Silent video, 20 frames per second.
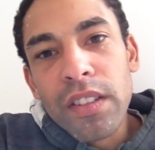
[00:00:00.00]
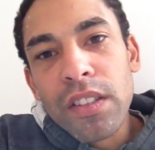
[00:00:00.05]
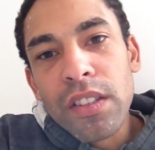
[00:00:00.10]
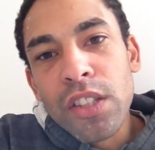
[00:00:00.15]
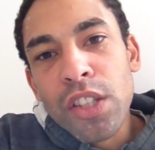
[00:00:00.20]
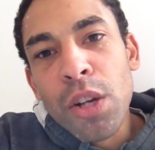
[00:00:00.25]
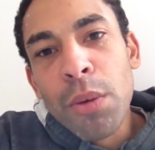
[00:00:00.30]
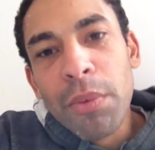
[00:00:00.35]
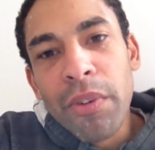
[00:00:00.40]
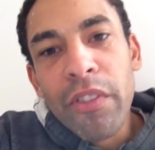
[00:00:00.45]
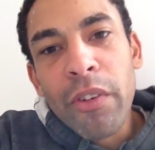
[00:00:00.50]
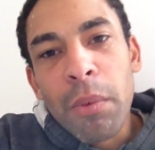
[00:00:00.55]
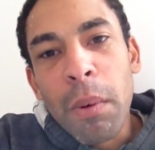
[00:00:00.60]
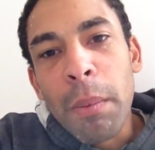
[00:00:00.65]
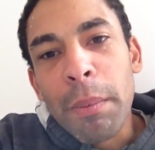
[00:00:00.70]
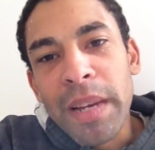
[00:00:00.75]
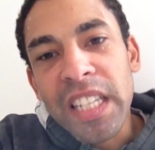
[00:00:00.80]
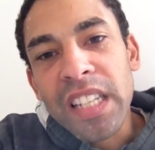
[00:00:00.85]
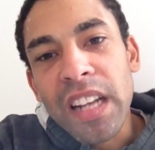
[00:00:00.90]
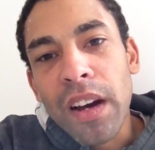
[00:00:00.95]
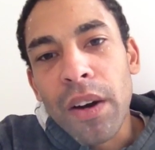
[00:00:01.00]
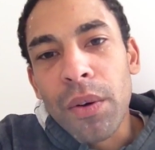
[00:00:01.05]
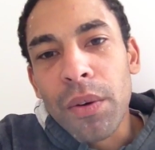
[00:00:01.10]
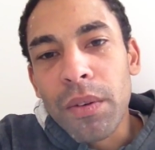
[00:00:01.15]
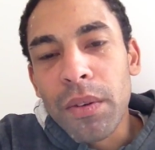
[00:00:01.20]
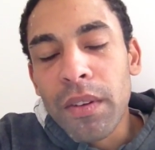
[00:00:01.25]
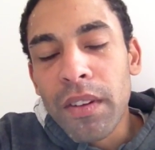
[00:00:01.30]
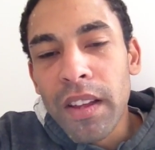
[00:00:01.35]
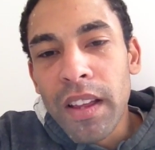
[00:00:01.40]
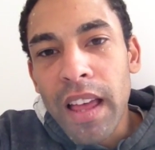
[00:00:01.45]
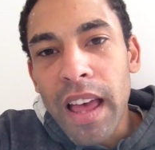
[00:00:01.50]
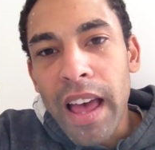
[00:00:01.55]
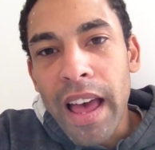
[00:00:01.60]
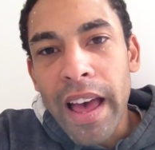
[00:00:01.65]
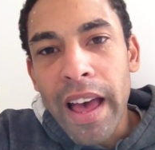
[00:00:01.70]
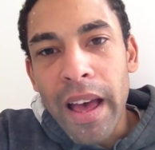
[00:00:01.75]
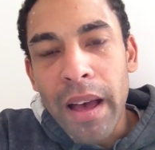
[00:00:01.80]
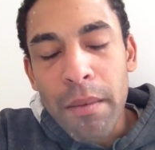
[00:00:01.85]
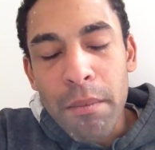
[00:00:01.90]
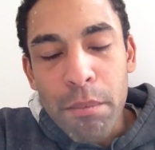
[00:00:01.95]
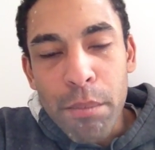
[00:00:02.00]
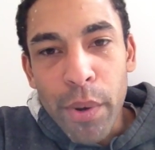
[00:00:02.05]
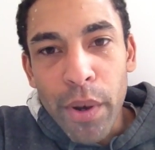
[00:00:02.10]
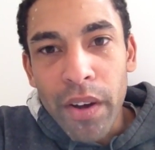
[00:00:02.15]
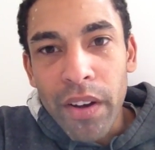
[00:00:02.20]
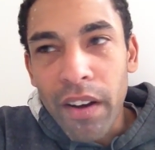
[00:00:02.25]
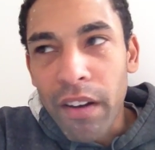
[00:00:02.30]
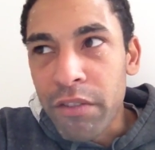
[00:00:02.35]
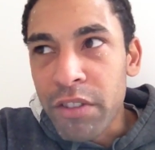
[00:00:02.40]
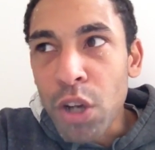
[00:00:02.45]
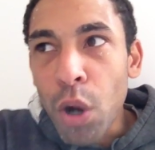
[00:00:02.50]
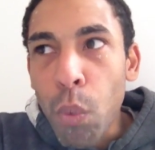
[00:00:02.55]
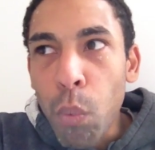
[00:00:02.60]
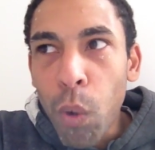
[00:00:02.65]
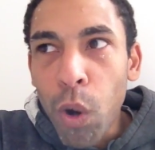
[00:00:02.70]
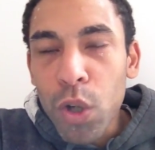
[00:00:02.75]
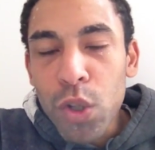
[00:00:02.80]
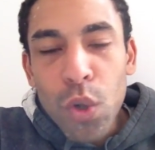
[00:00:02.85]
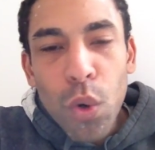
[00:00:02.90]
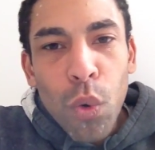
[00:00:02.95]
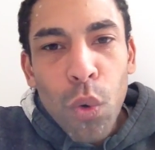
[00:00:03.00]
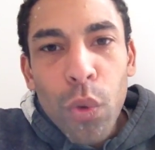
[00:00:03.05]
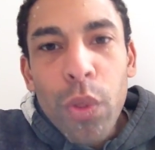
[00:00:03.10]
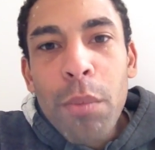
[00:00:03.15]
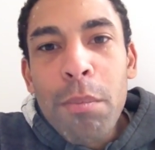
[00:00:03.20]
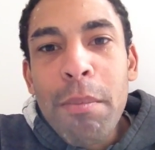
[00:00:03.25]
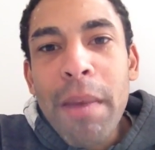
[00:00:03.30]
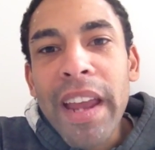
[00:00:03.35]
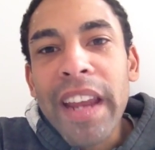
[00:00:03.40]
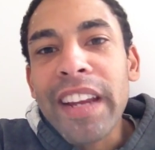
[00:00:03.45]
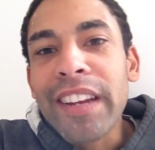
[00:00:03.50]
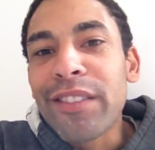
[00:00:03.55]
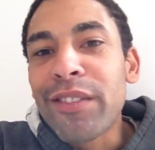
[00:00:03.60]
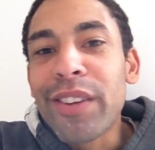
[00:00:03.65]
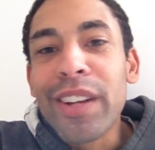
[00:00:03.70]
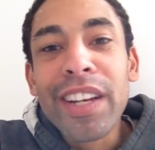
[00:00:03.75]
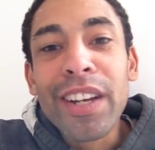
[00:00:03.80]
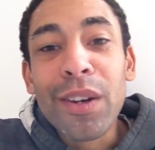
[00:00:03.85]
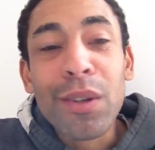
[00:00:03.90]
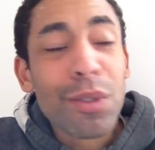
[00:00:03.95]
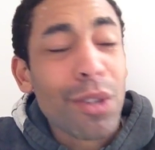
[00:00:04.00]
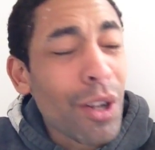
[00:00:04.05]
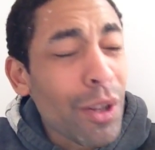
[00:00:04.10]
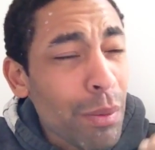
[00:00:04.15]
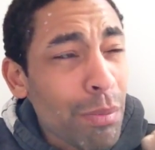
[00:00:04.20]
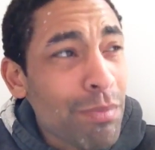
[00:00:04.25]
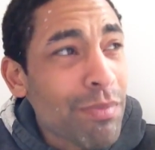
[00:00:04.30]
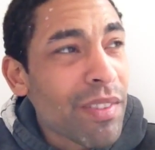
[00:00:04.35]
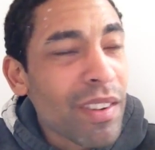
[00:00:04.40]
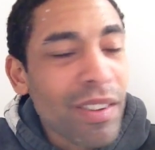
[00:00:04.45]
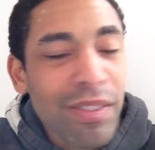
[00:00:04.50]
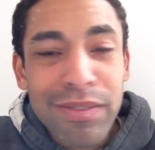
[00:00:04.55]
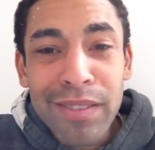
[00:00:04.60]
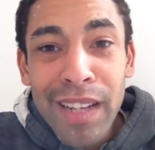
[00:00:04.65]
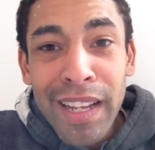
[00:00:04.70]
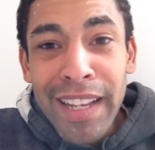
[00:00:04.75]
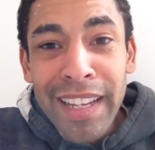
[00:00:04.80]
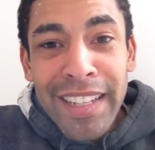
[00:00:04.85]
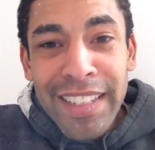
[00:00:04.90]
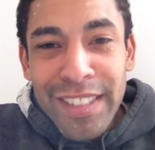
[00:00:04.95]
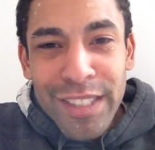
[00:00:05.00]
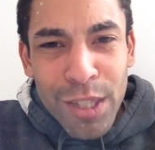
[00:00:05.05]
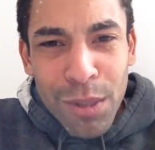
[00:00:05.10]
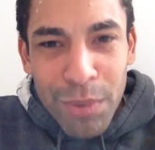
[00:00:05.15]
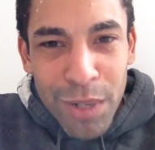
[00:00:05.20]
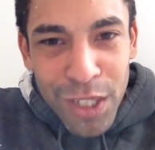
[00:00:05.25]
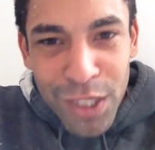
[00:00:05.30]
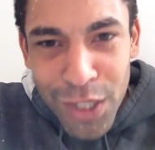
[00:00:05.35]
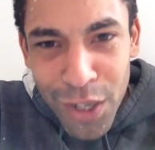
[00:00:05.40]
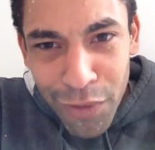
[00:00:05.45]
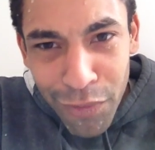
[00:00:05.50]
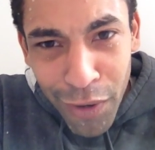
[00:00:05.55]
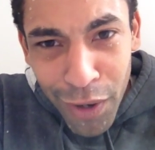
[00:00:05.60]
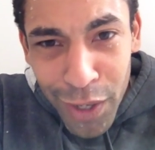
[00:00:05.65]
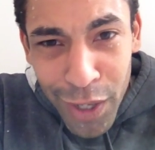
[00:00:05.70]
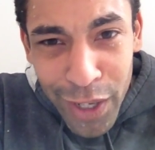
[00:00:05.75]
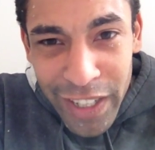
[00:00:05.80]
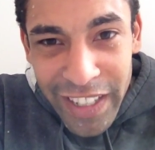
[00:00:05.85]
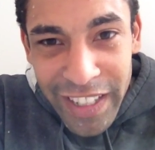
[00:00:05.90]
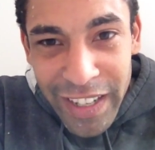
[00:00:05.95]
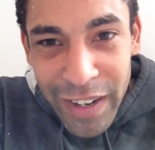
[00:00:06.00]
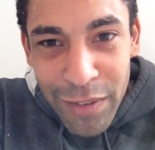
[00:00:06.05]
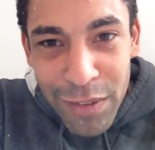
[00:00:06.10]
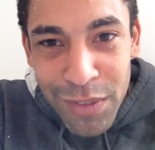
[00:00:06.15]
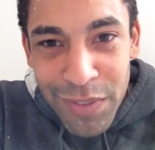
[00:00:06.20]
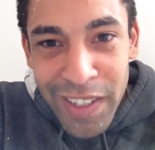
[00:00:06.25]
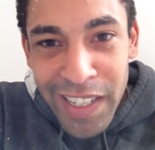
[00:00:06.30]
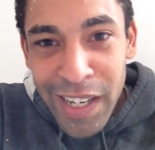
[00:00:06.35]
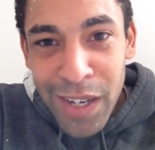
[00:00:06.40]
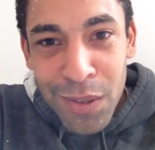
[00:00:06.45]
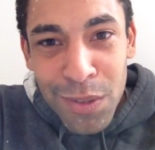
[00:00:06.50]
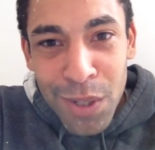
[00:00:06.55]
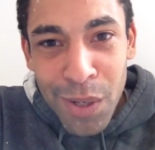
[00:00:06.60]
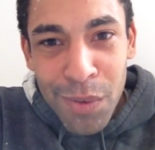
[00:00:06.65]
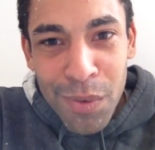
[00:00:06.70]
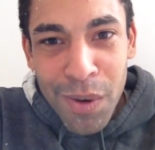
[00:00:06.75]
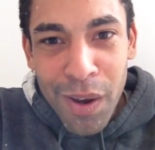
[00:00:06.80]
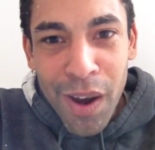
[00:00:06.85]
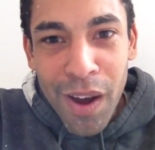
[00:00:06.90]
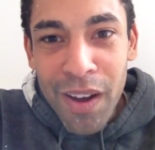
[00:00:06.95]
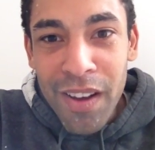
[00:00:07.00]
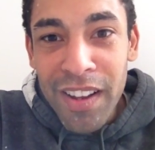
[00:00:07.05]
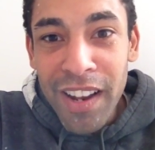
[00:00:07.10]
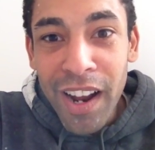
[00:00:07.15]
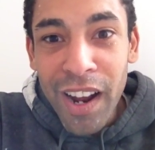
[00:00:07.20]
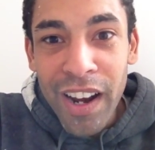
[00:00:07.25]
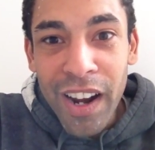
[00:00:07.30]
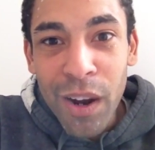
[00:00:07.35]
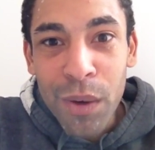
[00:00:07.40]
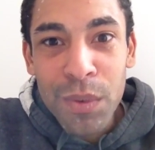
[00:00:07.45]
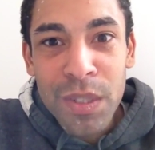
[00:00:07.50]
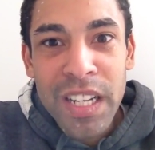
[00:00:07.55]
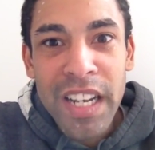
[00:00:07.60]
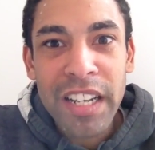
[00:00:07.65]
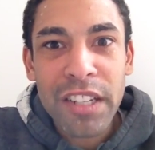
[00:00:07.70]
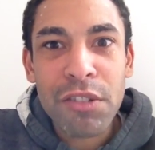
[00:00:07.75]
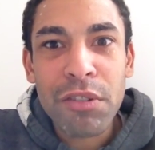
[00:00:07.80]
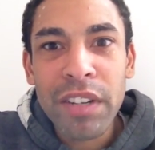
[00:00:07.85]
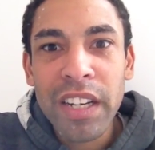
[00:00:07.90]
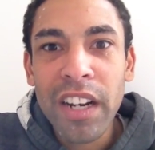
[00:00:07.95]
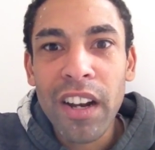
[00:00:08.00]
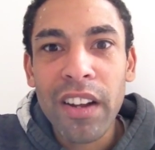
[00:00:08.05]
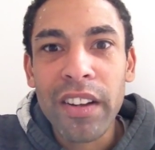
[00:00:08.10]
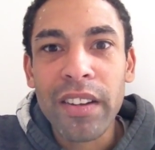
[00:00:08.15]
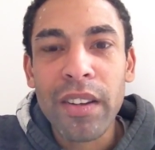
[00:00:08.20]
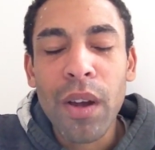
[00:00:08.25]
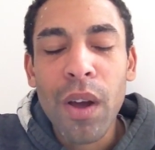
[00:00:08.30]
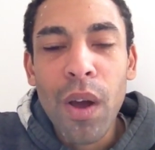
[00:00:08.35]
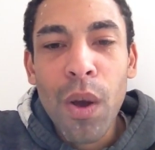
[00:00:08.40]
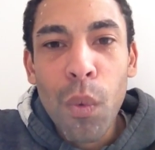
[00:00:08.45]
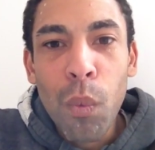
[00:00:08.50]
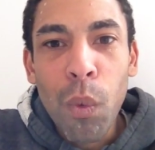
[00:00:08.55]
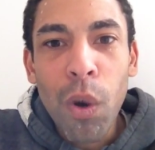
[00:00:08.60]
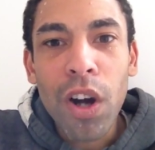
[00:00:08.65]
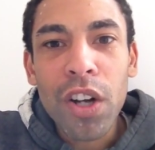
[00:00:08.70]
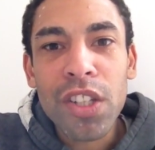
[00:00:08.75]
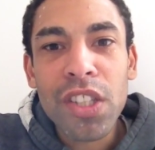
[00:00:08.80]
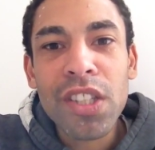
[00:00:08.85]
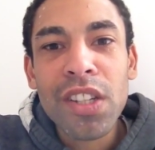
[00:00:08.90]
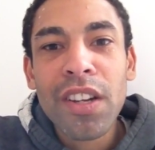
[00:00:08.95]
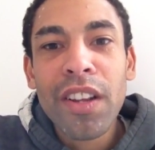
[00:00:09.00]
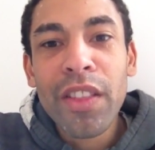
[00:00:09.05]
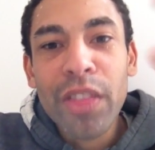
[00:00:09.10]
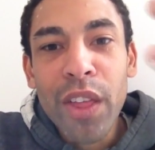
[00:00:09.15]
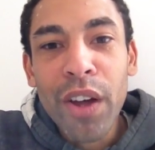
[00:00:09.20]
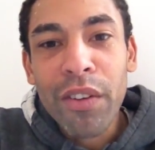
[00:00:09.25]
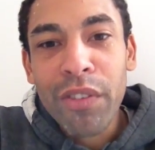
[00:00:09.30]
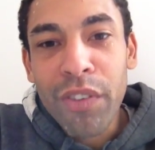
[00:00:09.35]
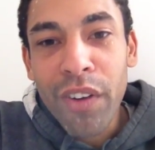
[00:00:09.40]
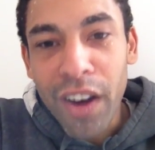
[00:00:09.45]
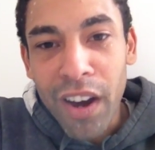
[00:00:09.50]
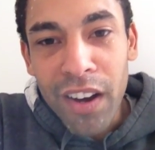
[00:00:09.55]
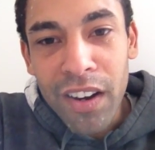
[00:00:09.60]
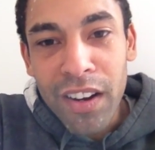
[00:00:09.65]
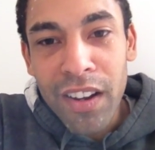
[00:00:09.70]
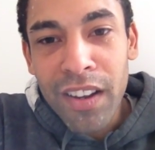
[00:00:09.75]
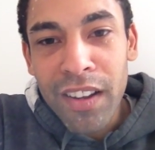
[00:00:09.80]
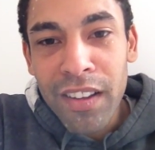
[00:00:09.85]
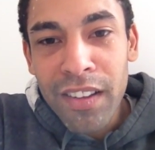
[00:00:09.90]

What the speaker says: some of them I missed out, but obviously I watched all the main videos. Like some of the stuff I learned in those videos, I was literally like, what the fuck?